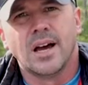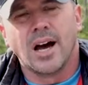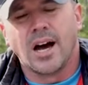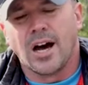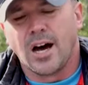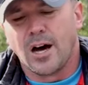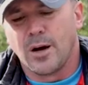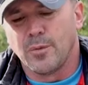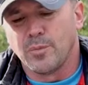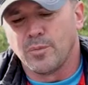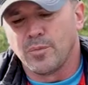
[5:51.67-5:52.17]

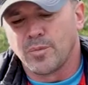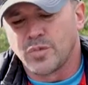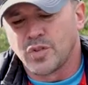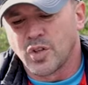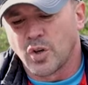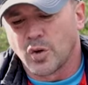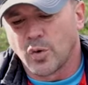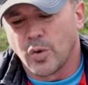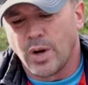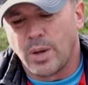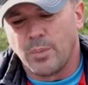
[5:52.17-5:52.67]
um, it's
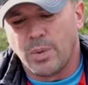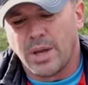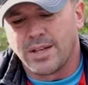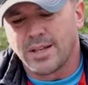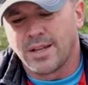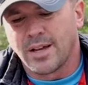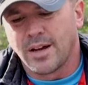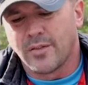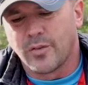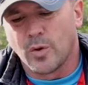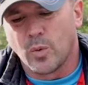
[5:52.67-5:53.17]
a great bait
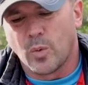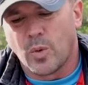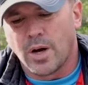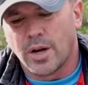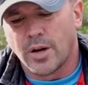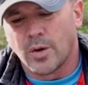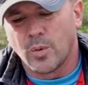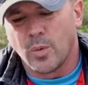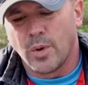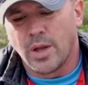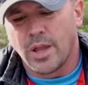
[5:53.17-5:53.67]
to cover
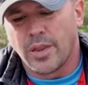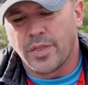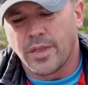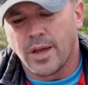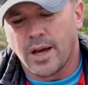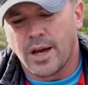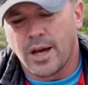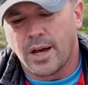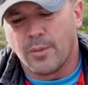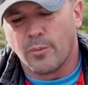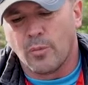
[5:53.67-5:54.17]
water with
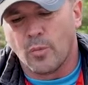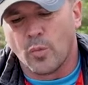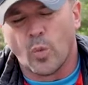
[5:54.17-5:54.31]
um,